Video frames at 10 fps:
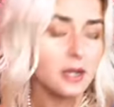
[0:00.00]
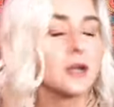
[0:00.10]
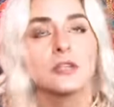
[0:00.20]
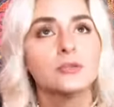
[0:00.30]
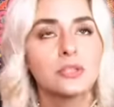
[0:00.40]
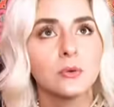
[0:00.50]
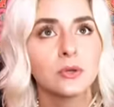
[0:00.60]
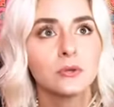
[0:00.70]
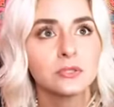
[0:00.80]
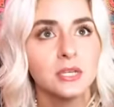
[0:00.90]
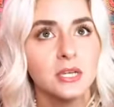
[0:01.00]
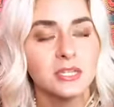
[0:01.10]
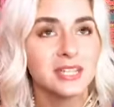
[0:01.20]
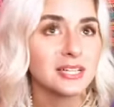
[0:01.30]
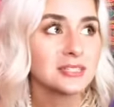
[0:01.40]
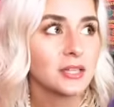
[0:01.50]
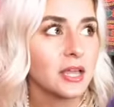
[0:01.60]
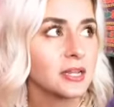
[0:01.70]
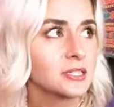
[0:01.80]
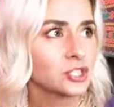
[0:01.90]
uh, using oils,
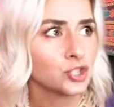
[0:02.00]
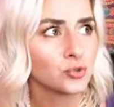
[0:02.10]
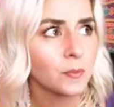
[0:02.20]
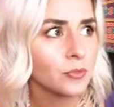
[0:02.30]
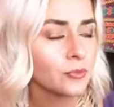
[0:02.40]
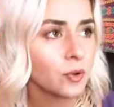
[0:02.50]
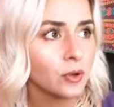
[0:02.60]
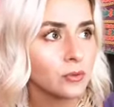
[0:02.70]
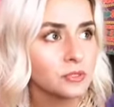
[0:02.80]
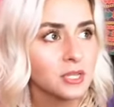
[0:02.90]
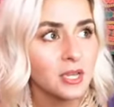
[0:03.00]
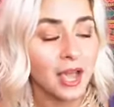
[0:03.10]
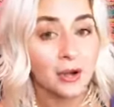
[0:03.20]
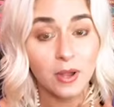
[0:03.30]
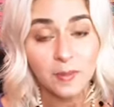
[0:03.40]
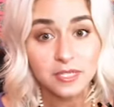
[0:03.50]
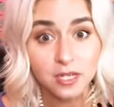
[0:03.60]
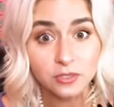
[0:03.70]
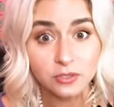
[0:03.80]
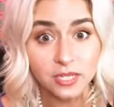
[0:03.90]
tonsillitis, strep throat. I don't have my
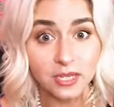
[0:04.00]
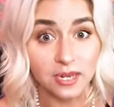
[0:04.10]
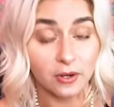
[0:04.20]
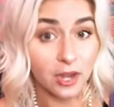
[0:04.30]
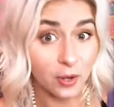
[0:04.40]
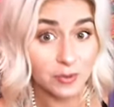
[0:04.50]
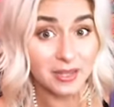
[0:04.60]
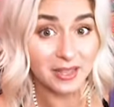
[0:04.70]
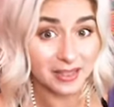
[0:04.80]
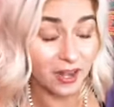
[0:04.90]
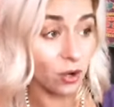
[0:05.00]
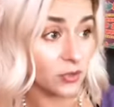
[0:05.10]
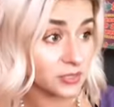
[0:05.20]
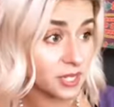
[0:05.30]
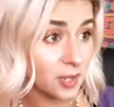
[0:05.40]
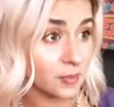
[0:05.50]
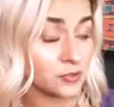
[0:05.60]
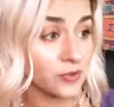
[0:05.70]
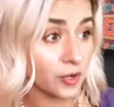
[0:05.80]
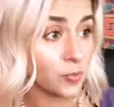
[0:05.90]
tonsils taken out. I would get that all the time. I
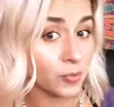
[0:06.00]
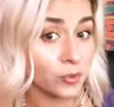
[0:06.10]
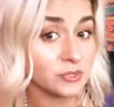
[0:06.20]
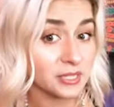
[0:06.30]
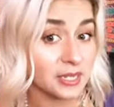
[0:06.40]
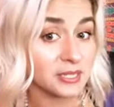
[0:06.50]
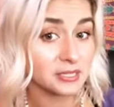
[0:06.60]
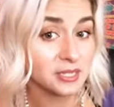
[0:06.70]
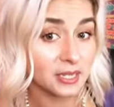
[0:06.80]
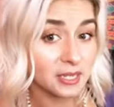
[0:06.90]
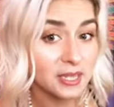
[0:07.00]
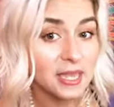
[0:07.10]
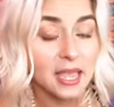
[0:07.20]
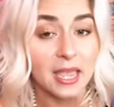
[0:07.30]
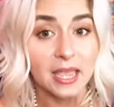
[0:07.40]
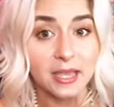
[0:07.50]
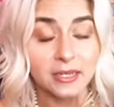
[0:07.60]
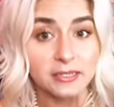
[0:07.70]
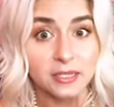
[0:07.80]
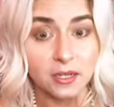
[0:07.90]
was very prone to getting sick.
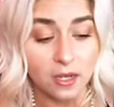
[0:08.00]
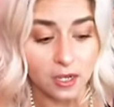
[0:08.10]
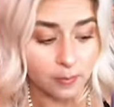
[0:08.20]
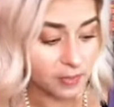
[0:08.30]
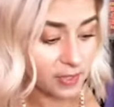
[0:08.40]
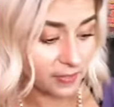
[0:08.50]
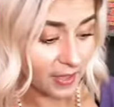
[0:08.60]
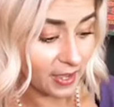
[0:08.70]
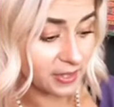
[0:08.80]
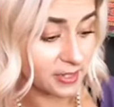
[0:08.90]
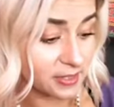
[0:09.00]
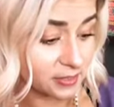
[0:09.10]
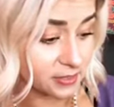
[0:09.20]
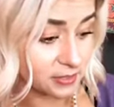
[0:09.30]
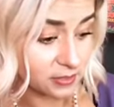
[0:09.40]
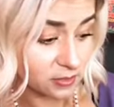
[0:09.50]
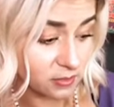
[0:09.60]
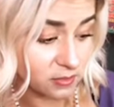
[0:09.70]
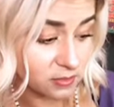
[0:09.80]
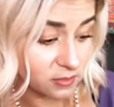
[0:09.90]
And um, that is
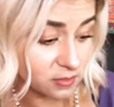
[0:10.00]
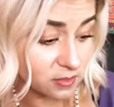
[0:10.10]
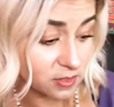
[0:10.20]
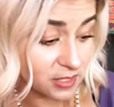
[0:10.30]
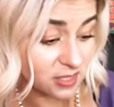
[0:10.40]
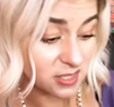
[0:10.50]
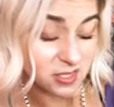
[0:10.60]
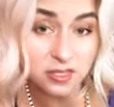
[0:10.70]
that